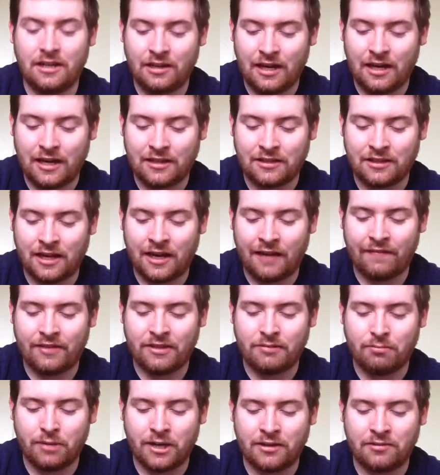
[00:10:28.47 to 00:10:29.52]
actually gave this
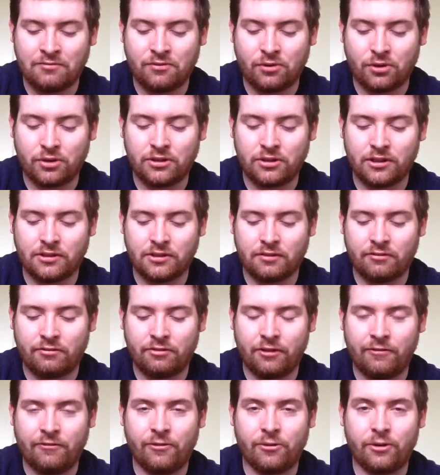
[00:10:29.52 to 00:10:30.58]
match four stars and three
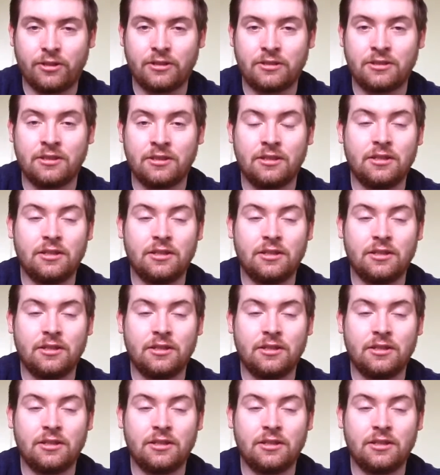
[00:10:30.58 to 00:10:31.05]
fourths.